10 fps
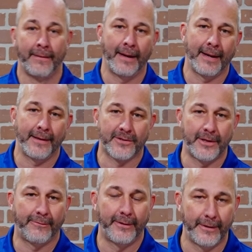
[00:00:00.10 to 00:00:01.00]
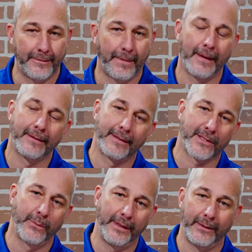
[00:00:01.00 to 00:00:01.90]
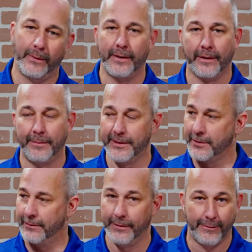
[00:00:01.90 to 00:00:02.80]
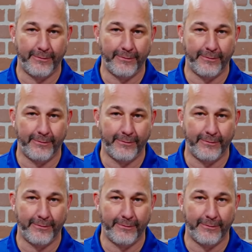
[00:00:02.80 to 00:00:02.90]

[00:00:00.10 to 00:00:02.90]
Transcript: Hey guys, Jeff here. This week we are going to be showing you the